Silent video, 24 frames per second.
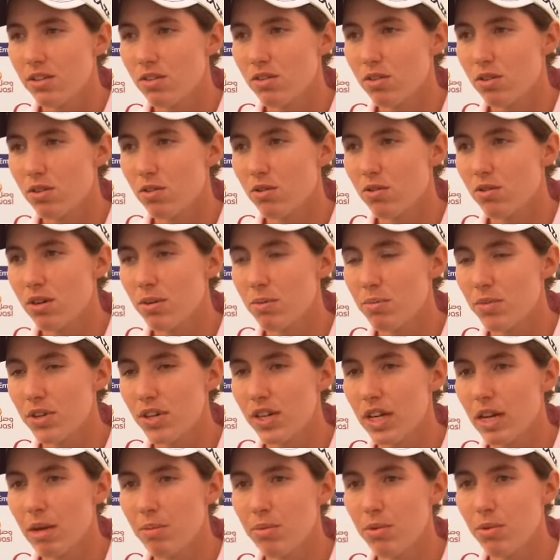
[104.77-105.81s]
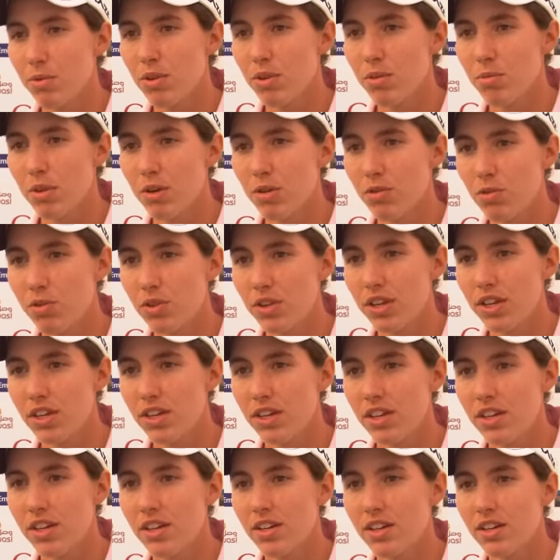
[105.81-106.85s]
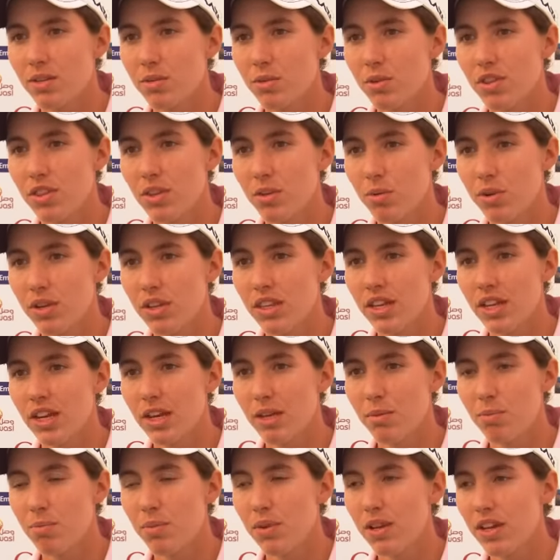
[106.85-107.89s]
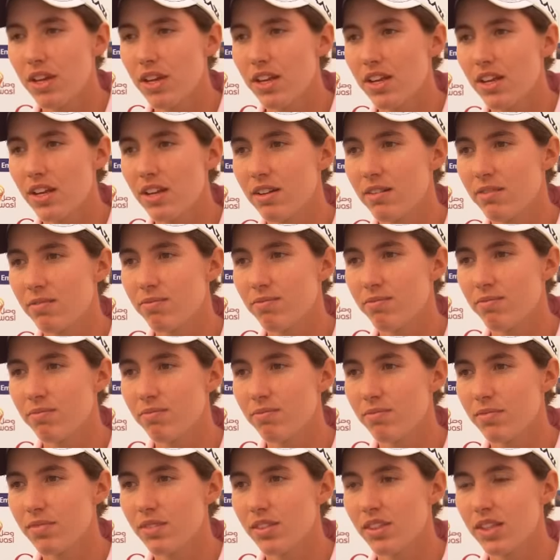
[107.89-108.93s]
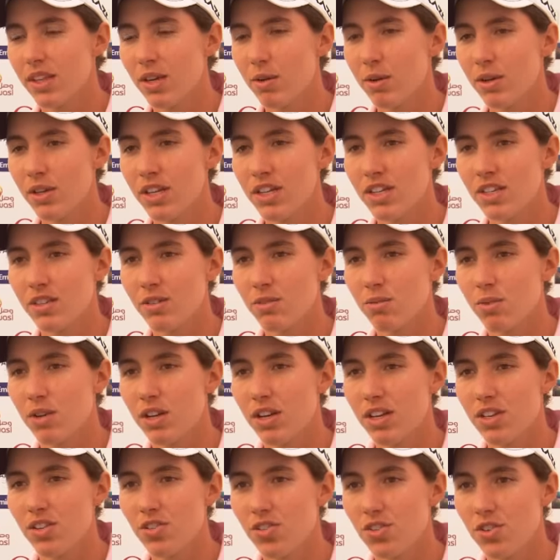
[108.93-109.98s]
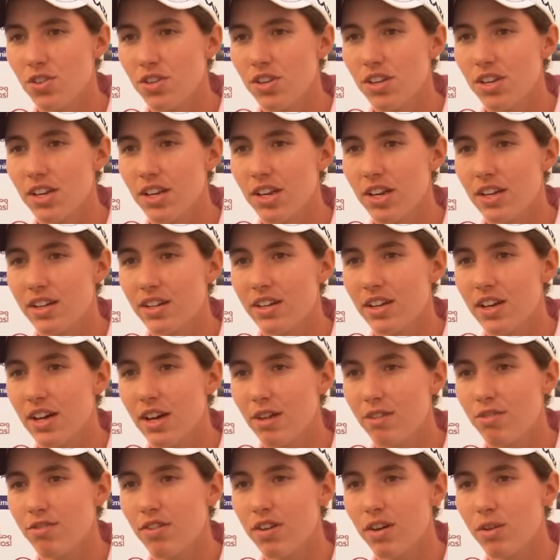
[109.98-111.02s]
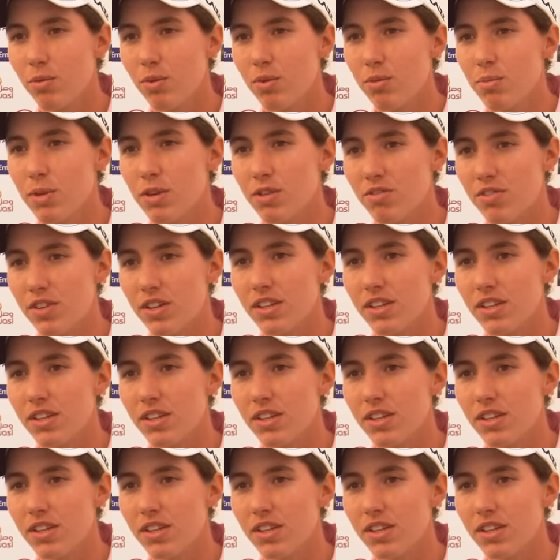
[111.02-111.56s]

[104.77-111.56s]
So I'm very happy with my rookie year, with the way that I played, and now I just want to enjoy it and have fun with my